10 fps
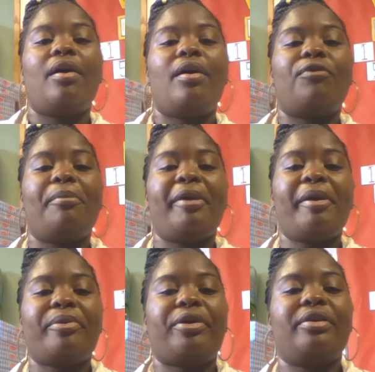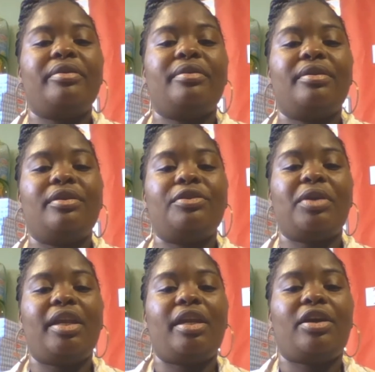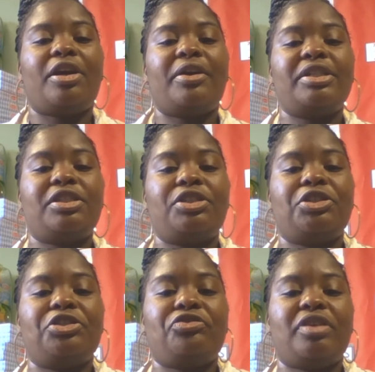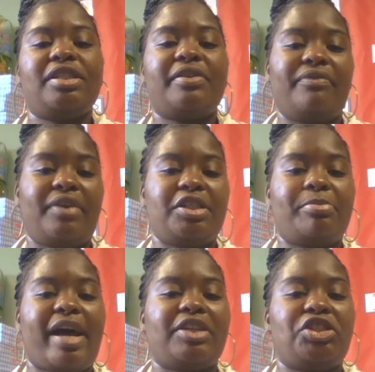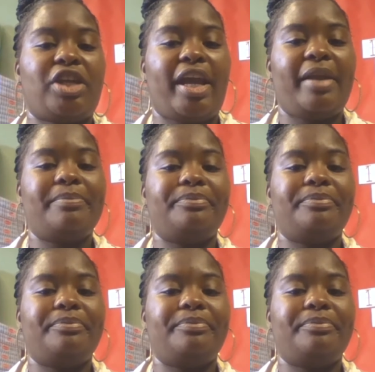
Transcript: Remember, you can encourage the children to fish by shape,